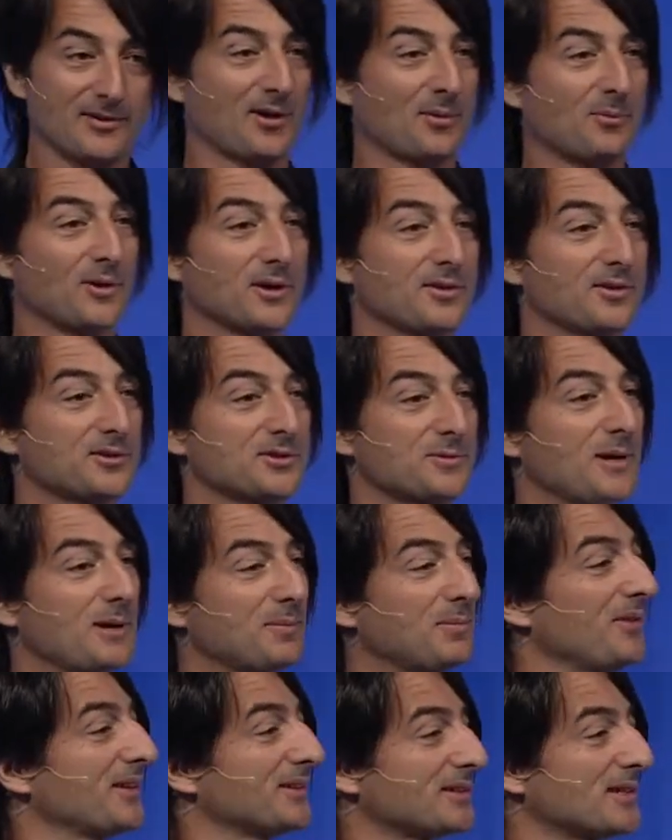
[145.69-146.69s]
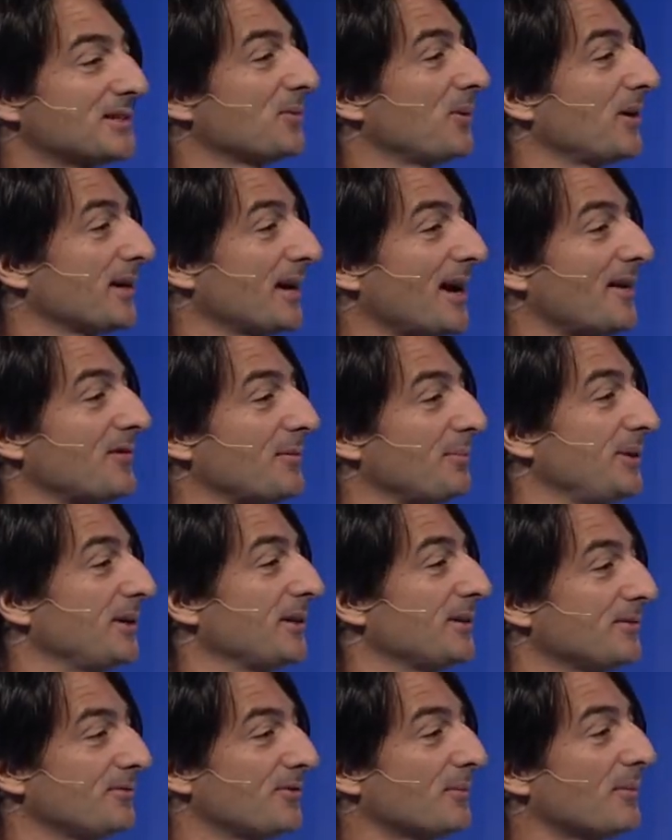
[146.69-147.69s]
If I'm one of those people that doesn't want to have a
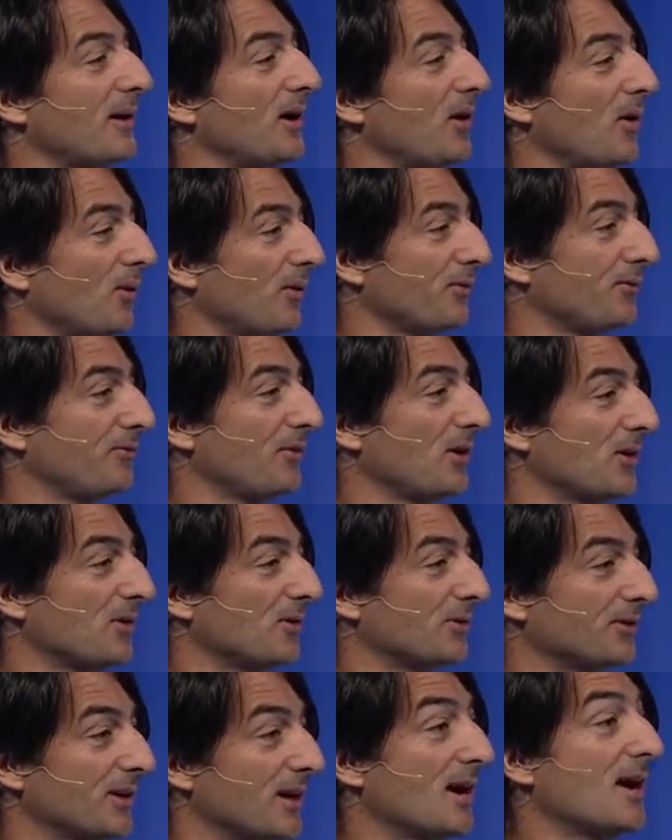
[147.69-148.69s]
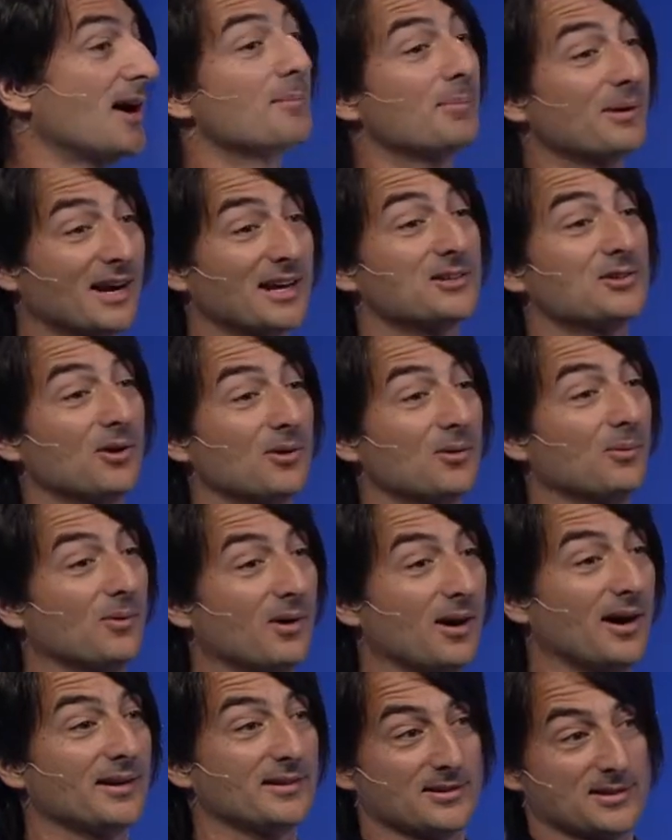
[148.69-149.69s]
PIN for my whole phone, but I
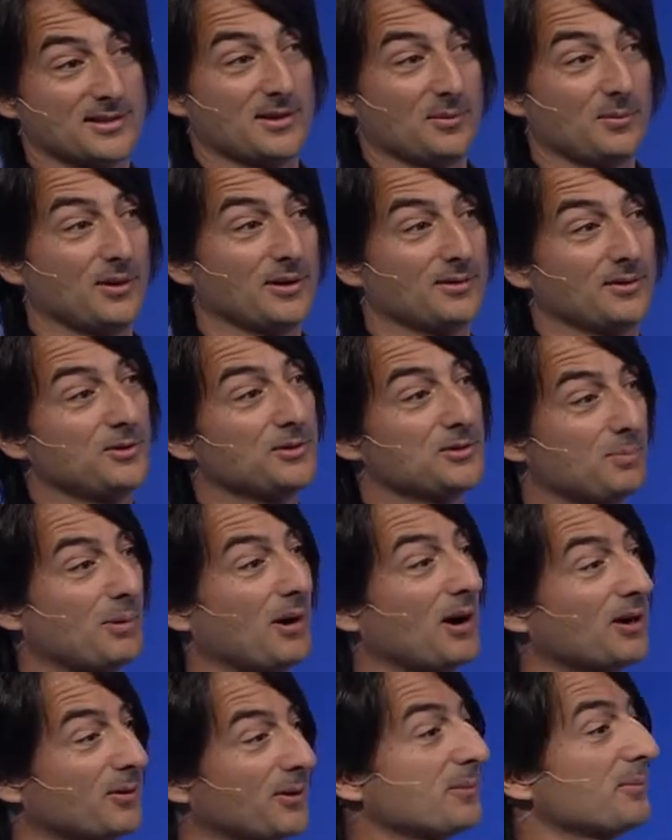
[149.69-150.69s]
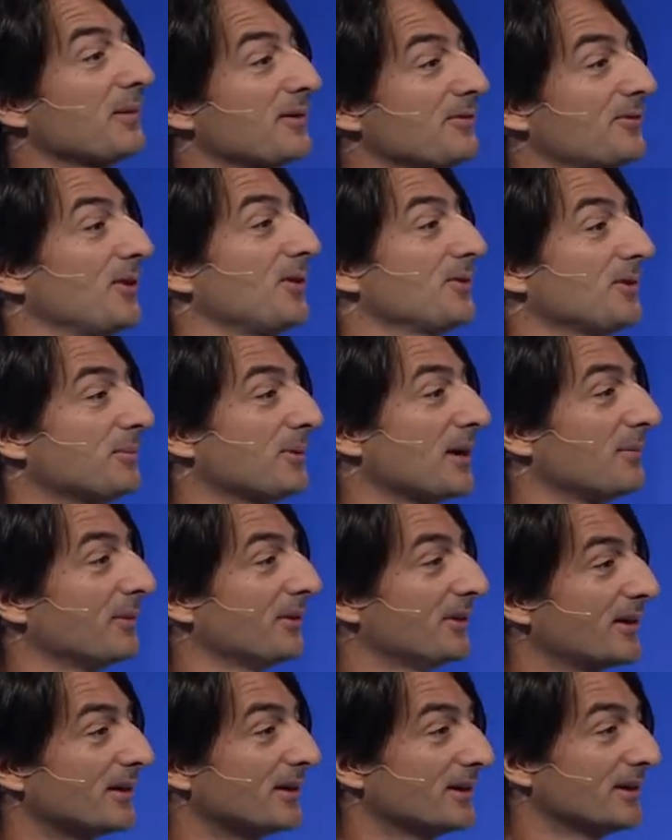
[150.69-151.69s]
don't want someone who's borrowing my phone to be
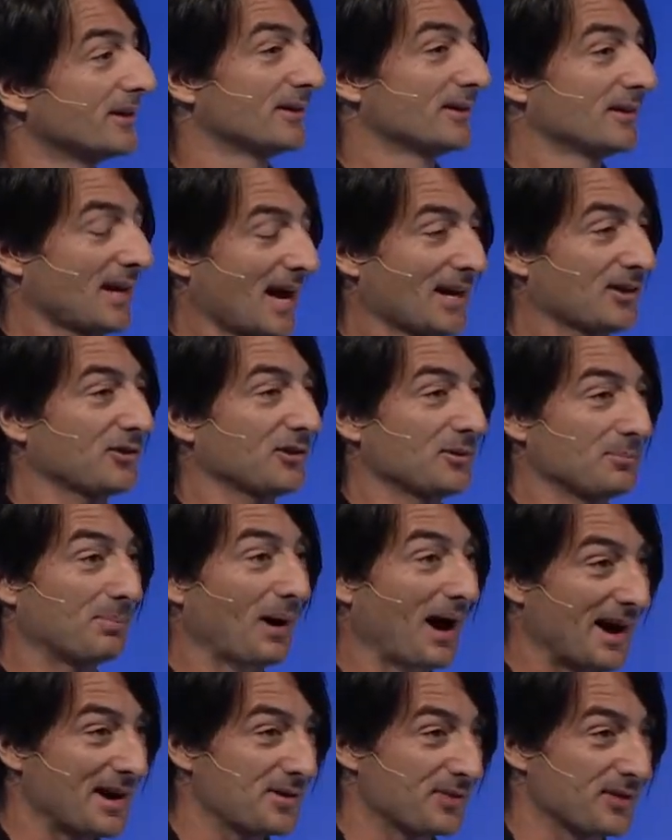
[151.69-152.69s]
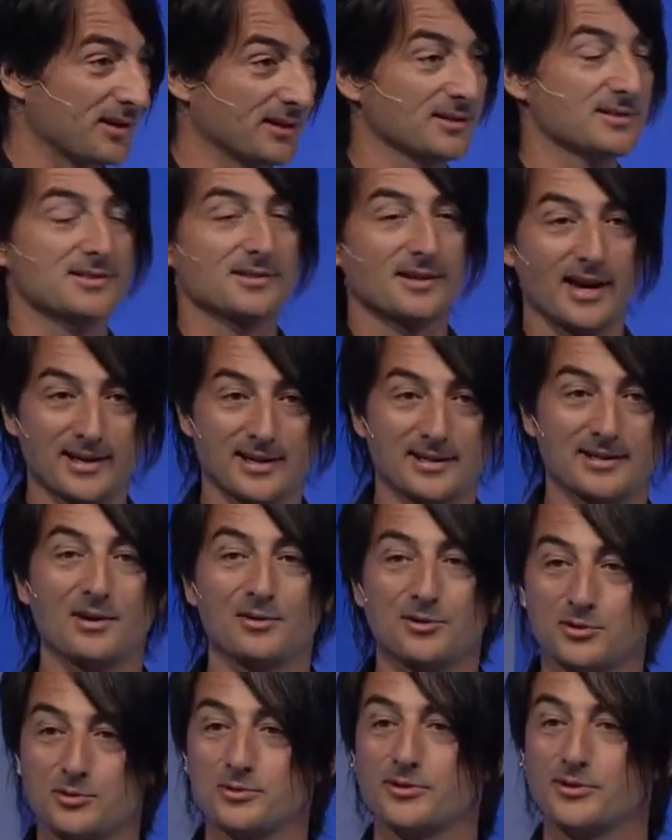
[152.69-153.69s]
able to actually buy things, I can
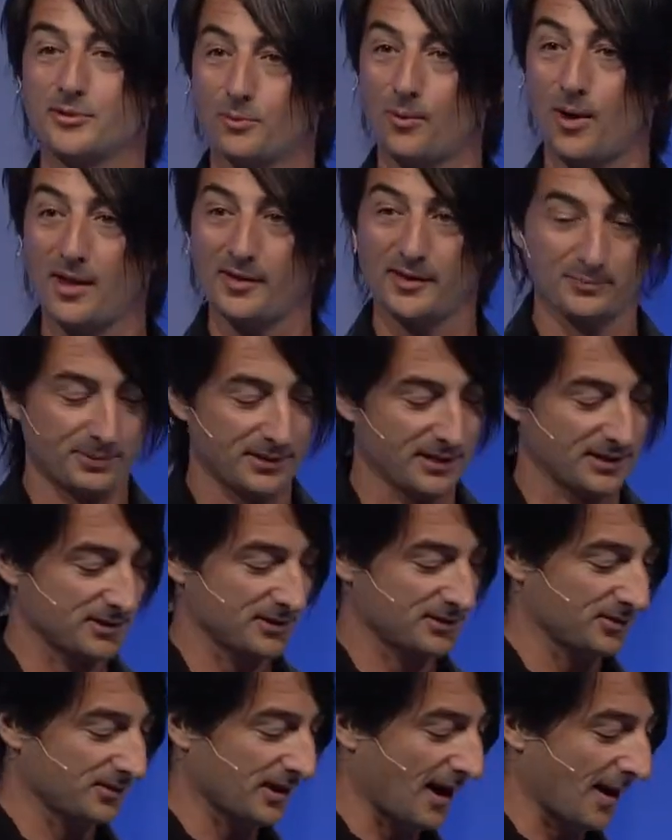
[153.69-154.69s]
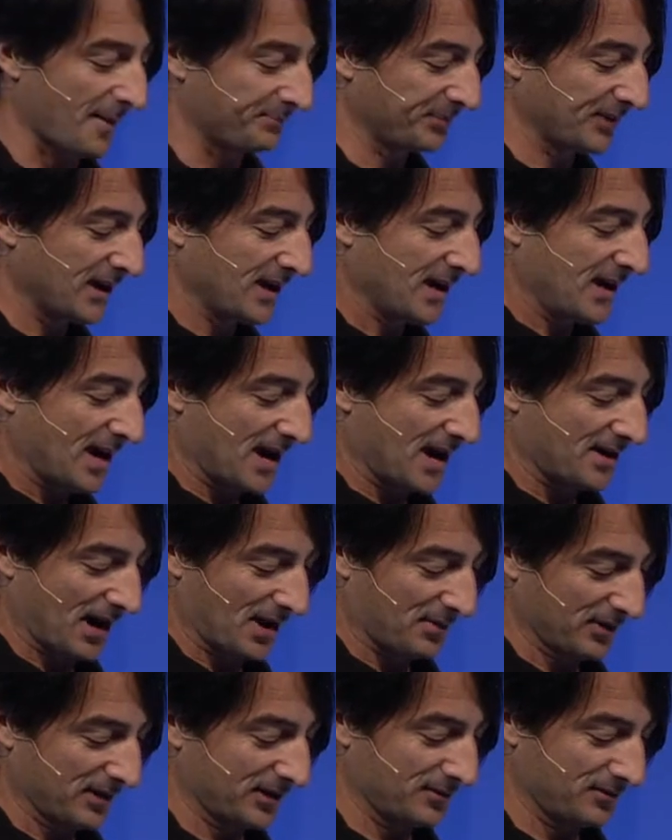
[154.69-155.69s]
now use the wallet PIN to do that.
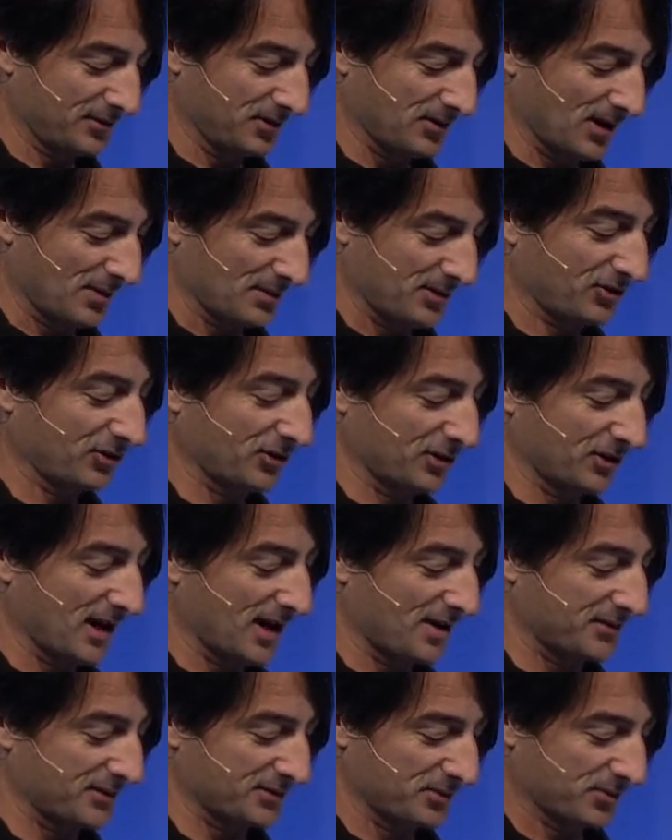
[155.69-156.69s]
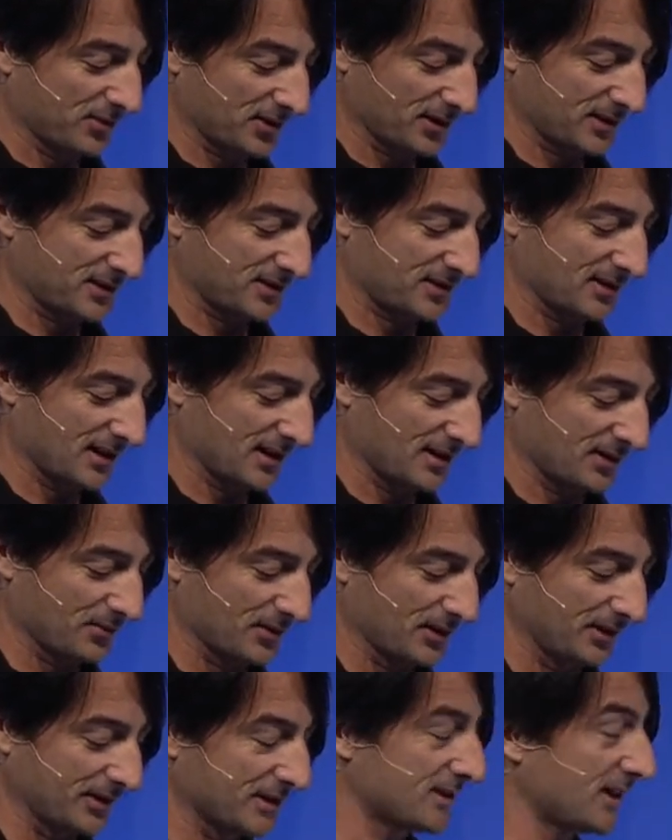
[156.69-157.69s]
And I want to show you how this works in
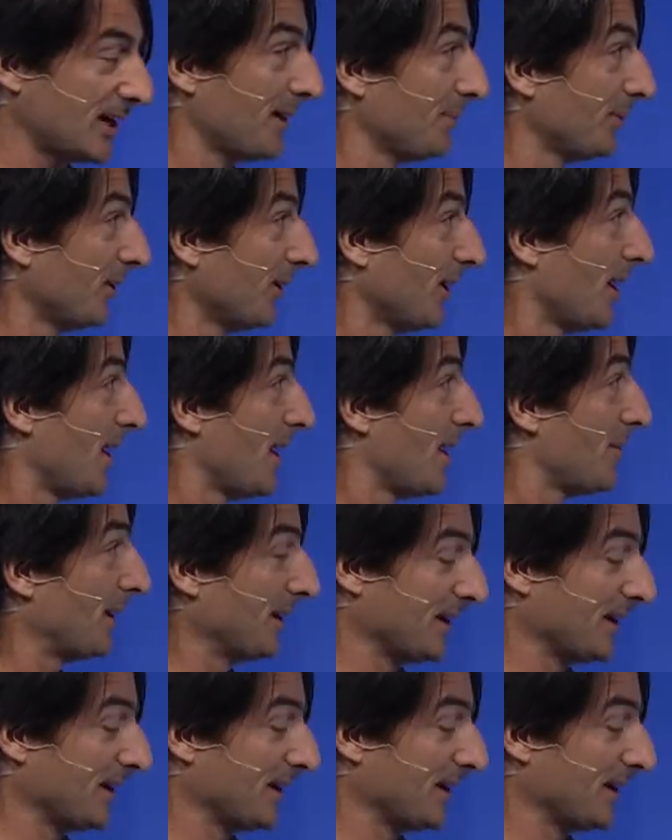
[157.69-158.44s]
a real example.